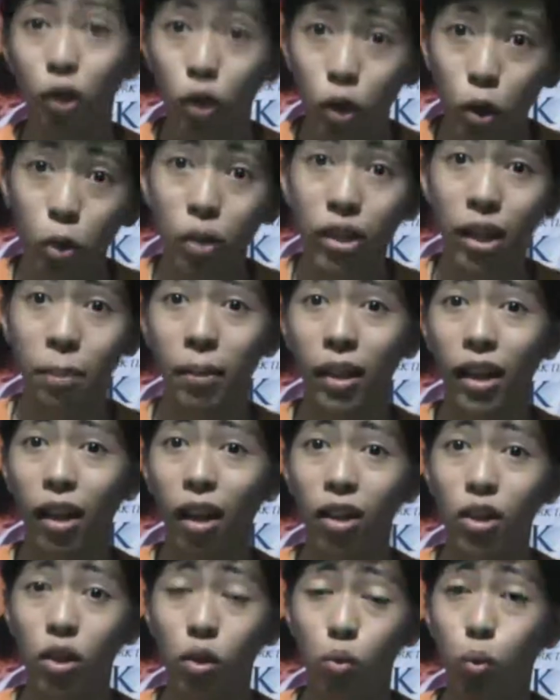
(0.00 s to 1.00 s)
2
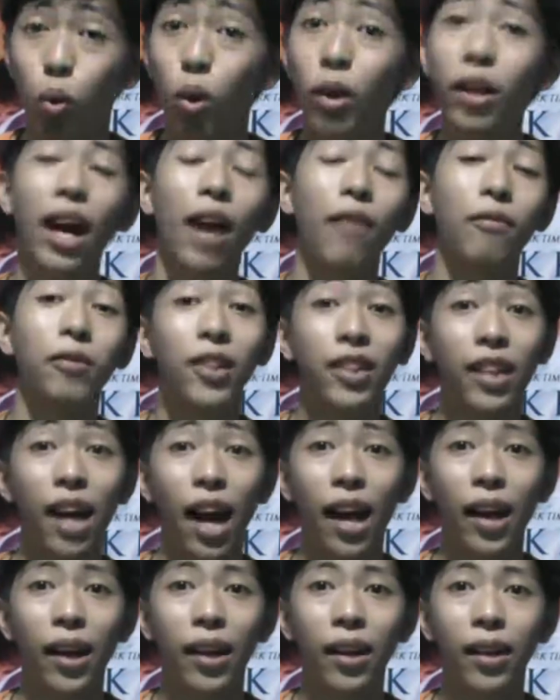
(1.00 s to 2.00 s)
demigods would have to
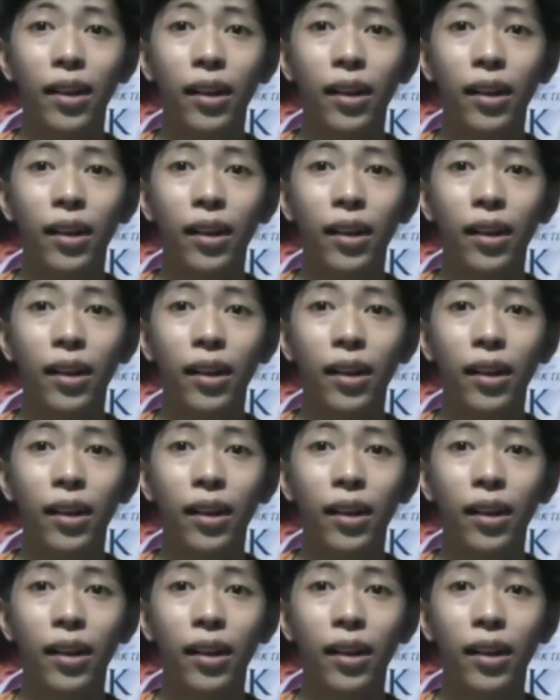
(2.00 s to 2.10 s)
die